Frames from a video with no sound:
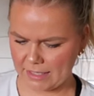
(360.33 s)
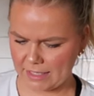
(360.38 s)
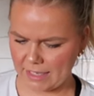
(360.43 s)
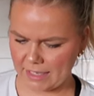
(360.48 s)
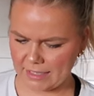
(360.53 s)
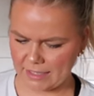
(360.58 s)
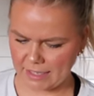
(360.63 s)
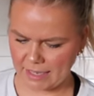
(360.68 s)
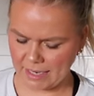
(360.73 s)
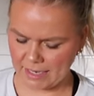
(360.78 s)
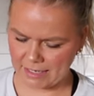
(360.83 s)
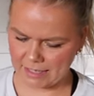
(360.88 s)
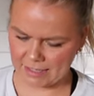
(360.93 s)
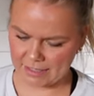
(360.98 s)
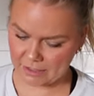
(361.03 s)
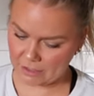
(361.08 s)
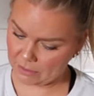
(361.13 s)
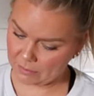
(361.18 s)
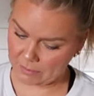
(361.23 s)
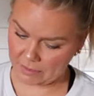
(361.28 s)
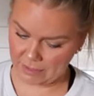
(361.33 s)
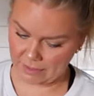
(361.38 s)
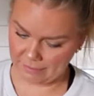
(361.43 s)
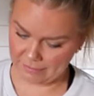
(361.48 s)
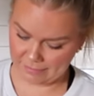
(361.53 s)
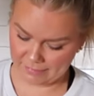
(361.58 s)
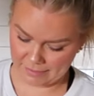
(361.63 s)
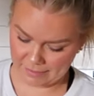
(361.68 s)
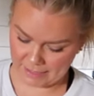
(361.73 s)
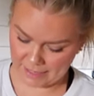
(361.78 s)
is that a size? Could be.
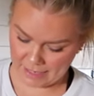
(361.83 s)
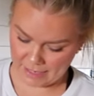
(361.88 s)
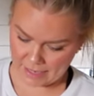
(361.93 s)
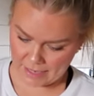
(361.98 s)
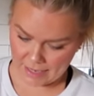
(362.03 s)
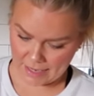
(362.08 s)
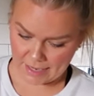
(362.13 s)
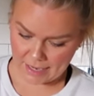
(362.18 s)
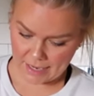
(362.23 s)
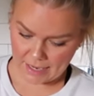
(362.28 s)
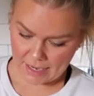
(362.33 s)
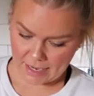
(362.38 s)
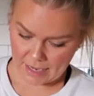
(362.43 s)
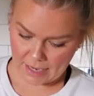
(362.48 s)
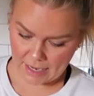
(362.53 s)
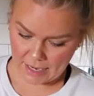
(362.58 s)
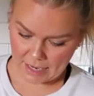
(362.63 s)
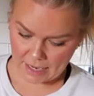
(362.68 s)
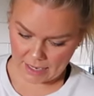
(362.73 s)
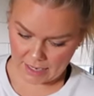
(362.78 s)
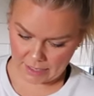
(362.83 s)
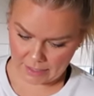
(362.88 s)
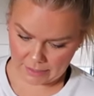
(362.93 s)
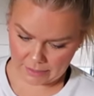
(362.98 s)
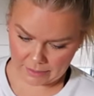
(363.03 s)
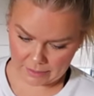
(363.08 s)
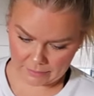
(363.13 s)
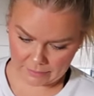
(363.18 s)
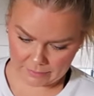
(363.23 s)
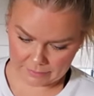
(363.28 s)

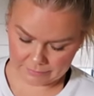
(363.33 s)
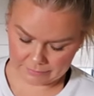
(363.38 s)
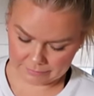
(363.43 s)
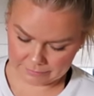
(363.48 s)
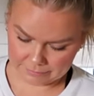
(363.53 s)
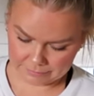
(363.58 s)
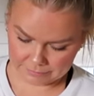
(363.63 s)
I'm